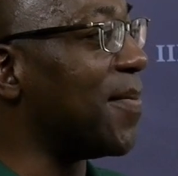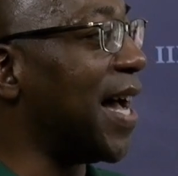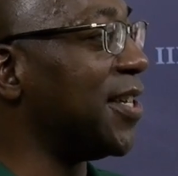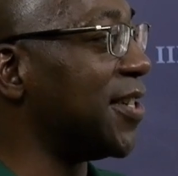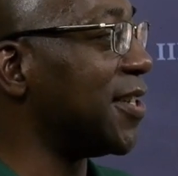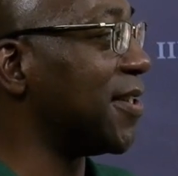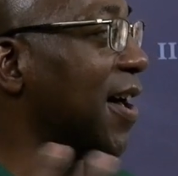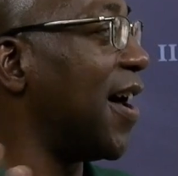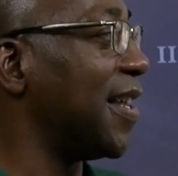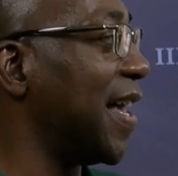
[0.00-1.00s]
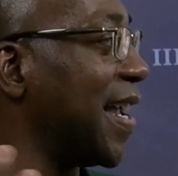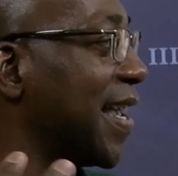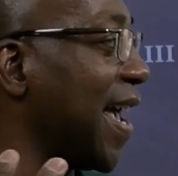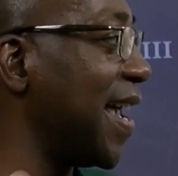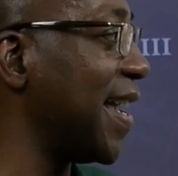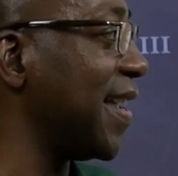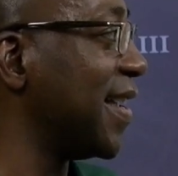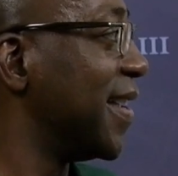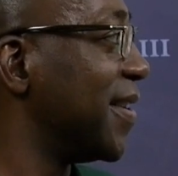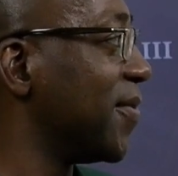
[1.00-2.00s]
I just thought like, hey,
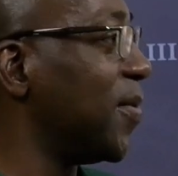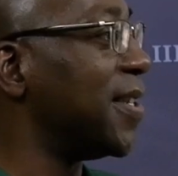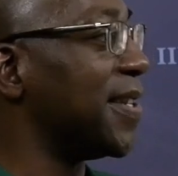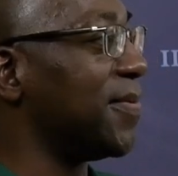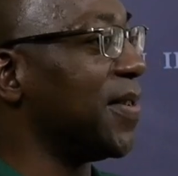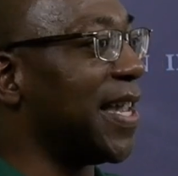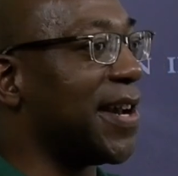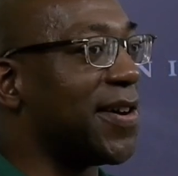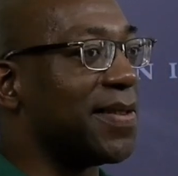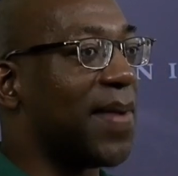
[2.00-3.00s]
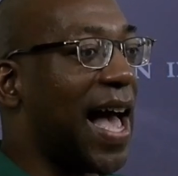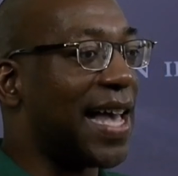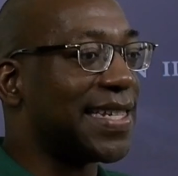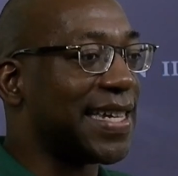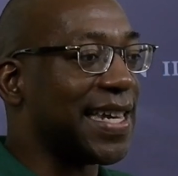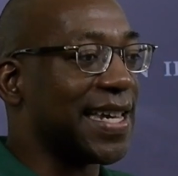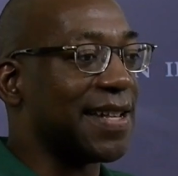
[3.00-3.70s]
we hear it in passing,